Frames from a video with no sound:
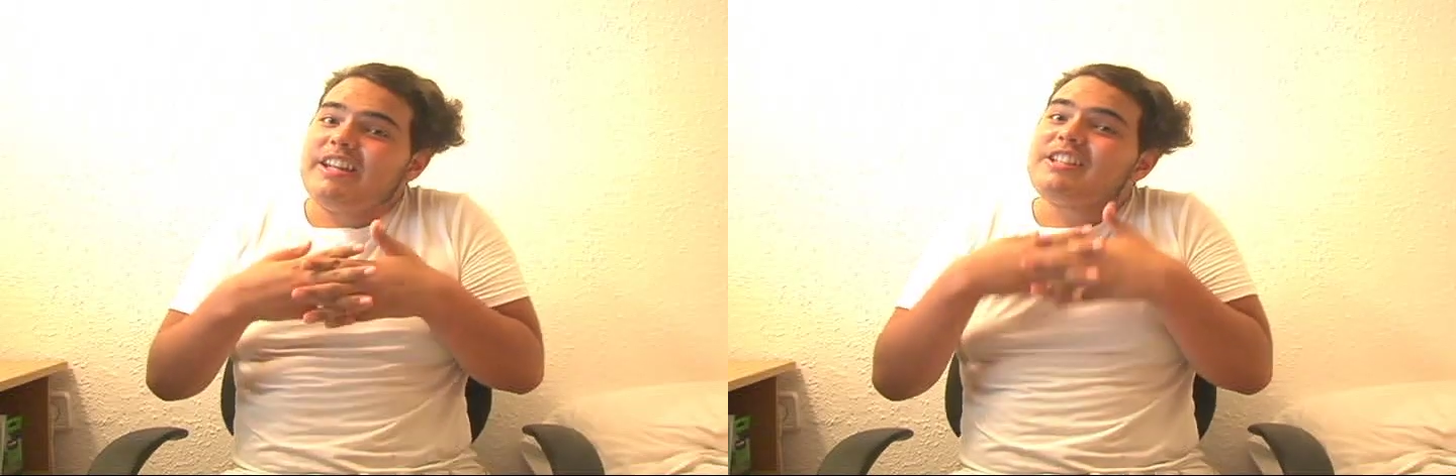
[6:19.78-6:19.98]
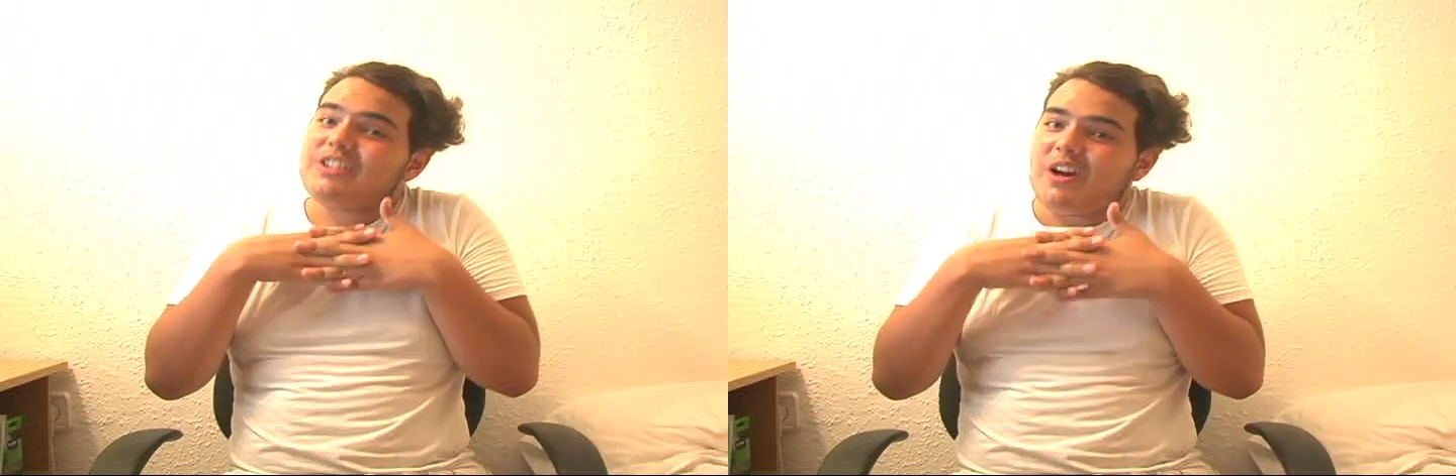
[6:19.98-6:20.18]

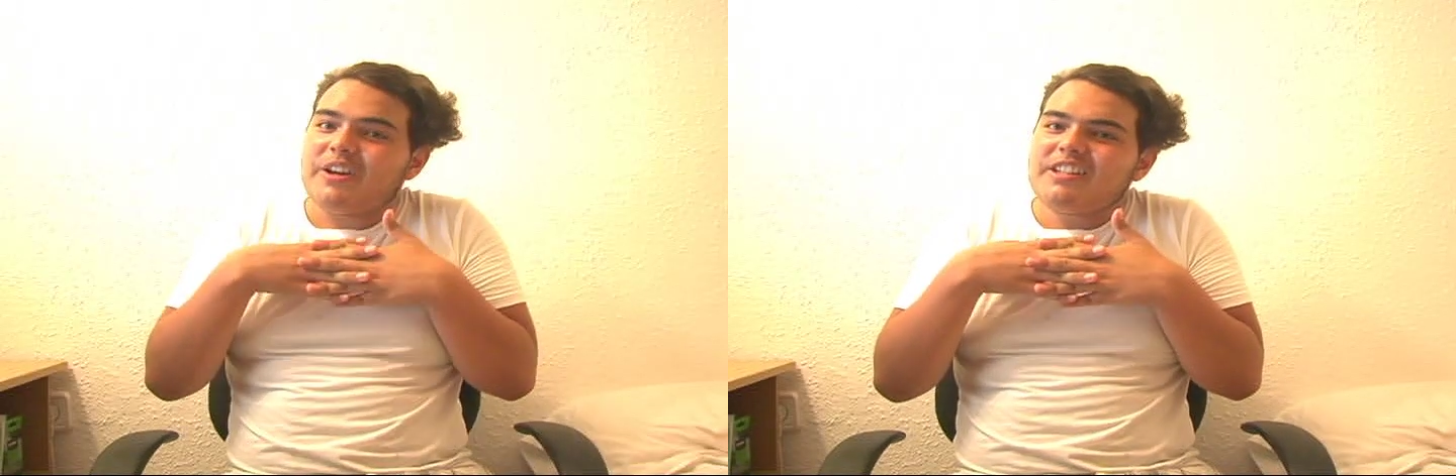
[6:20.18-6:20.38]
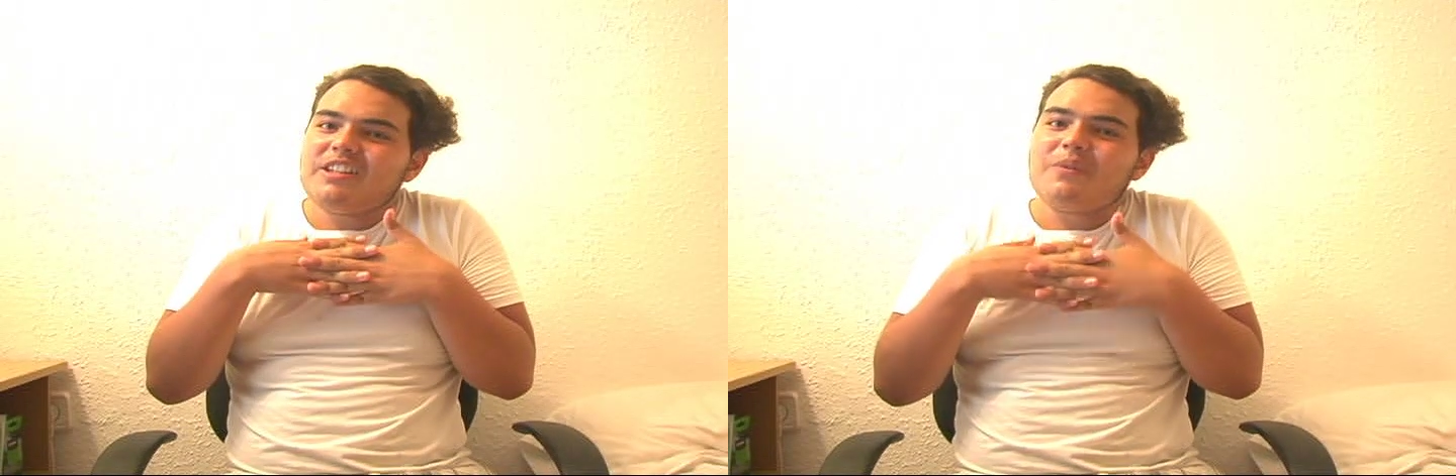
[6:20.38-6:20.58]
needs
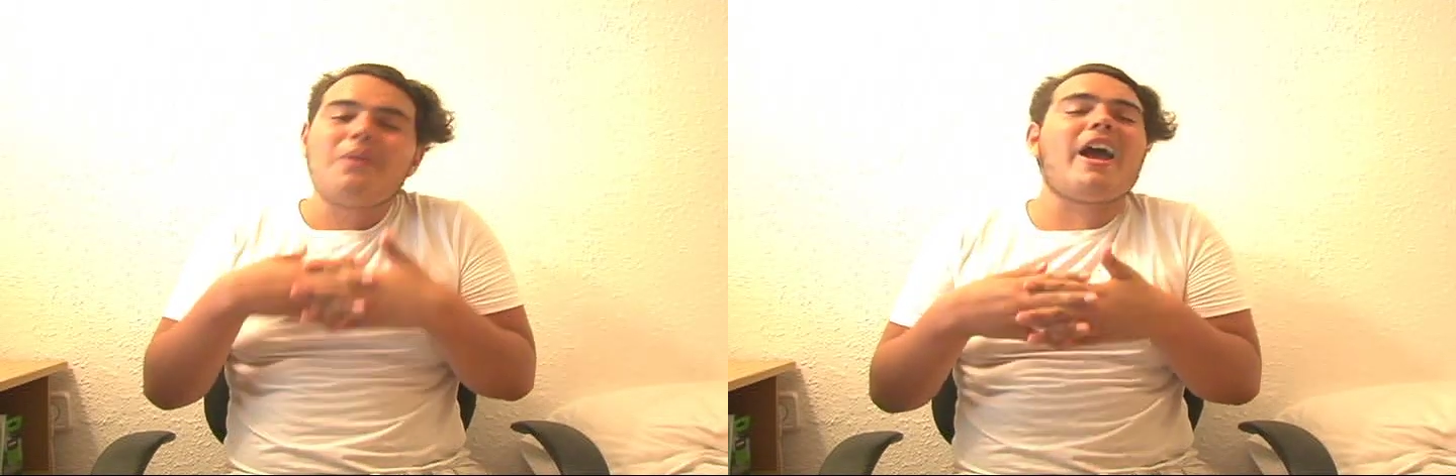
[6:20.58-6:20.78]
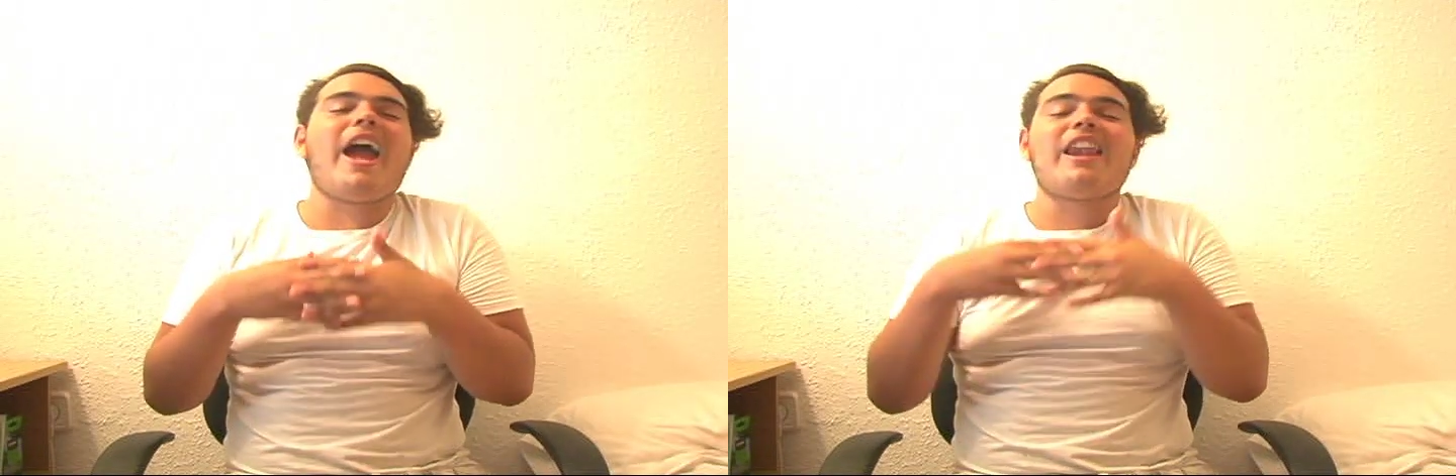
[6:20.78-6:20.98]
Tarzan's
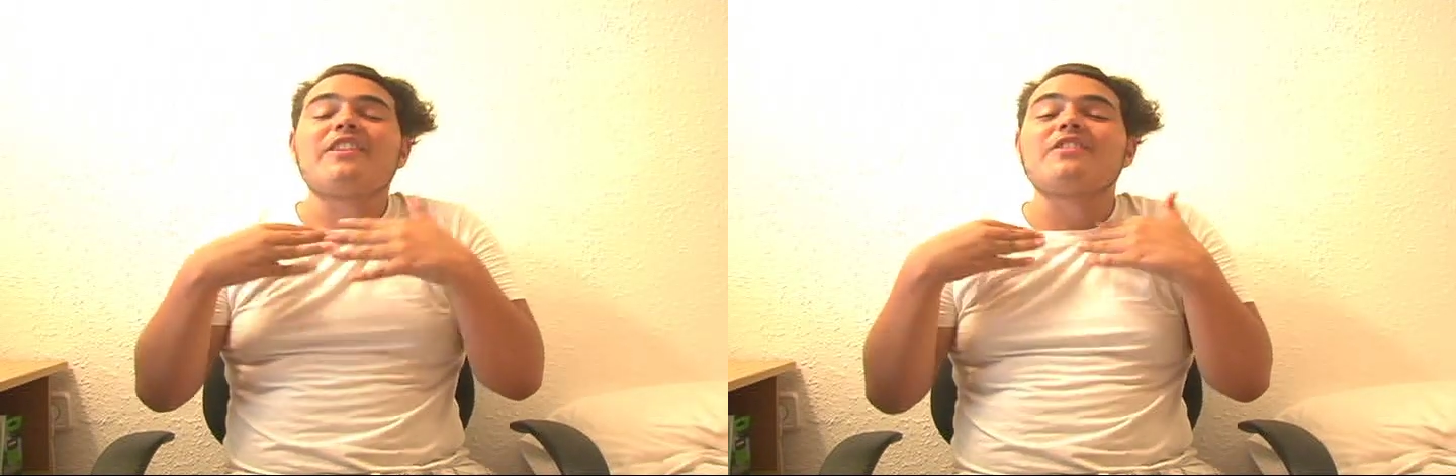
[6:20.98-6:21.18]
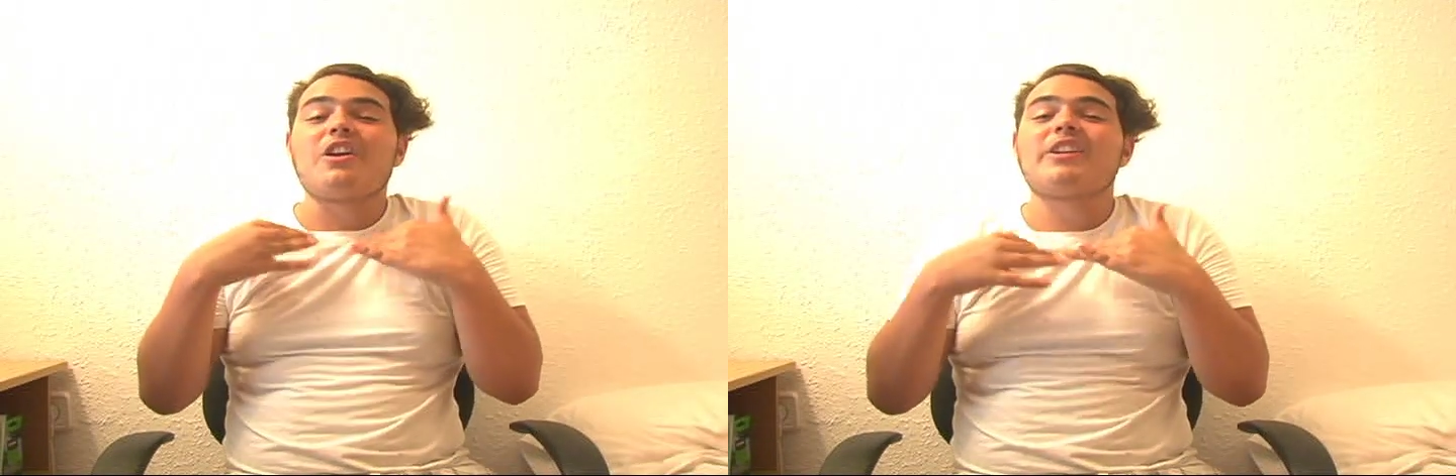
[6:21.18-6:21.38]
vote,
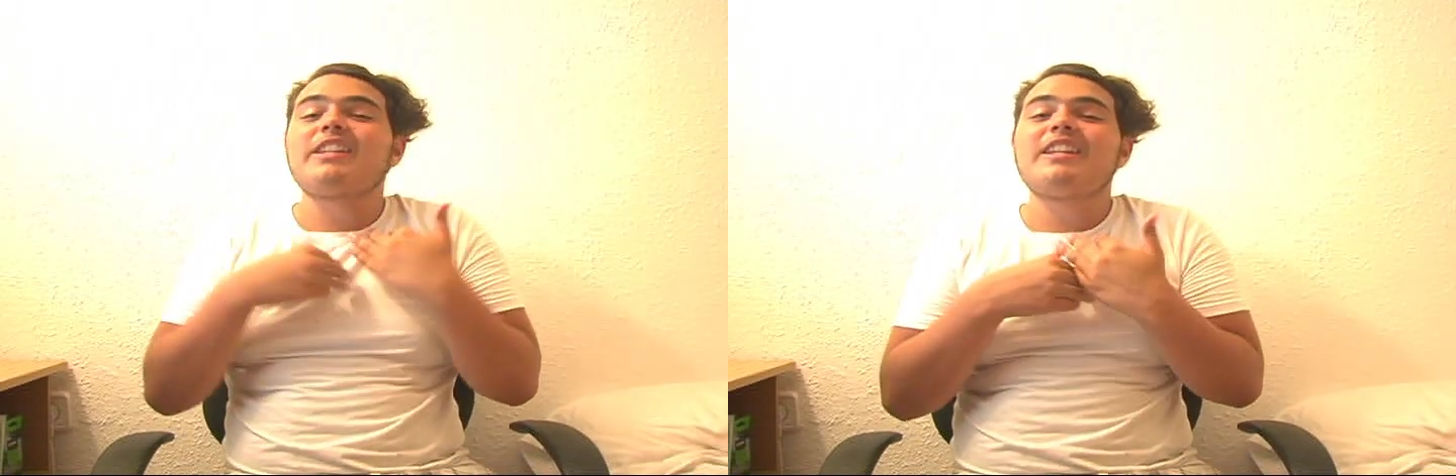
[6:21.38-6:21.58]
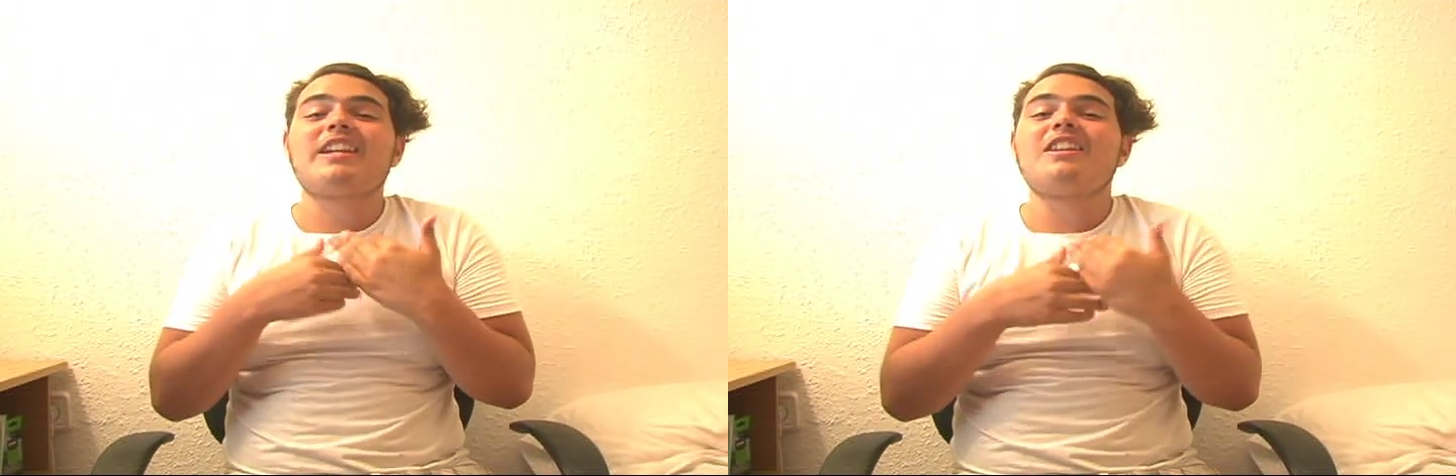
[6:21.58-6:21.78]
and
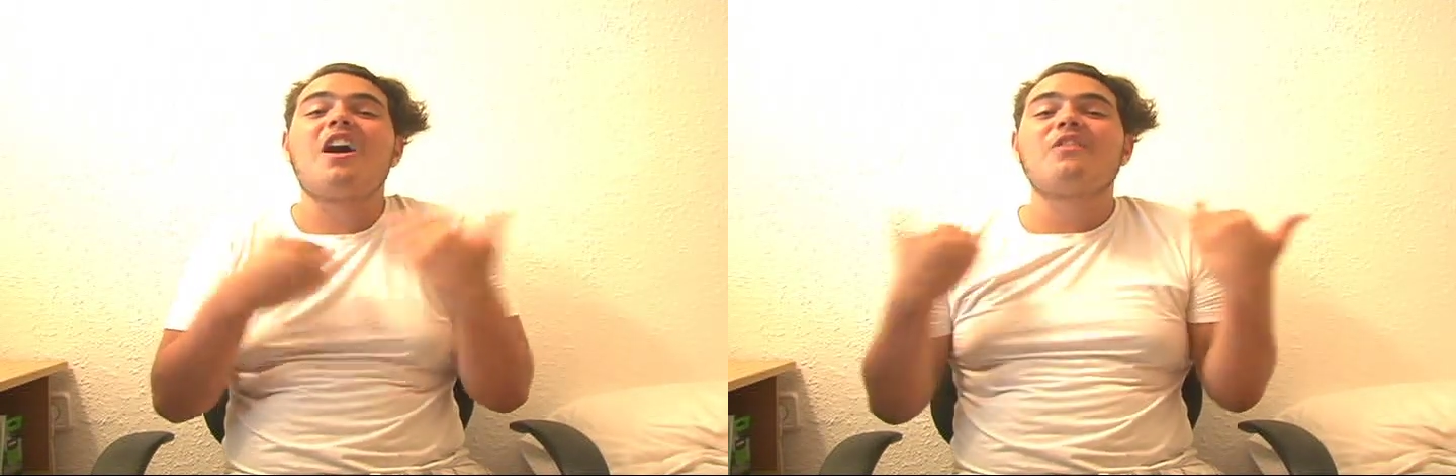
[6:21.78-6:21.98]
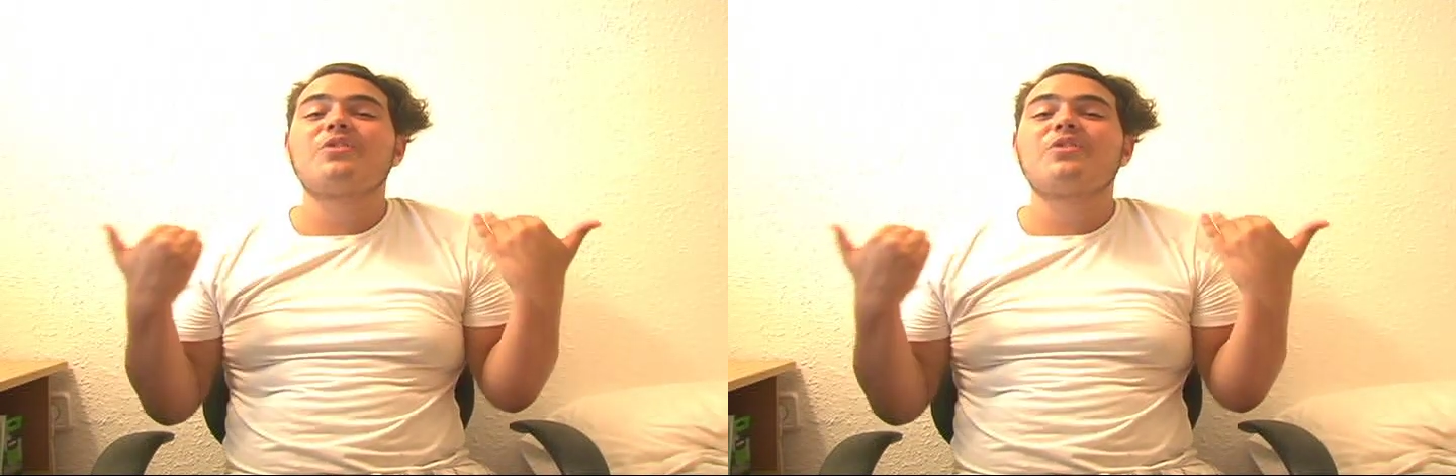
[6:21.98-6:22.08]
Tarzan cannot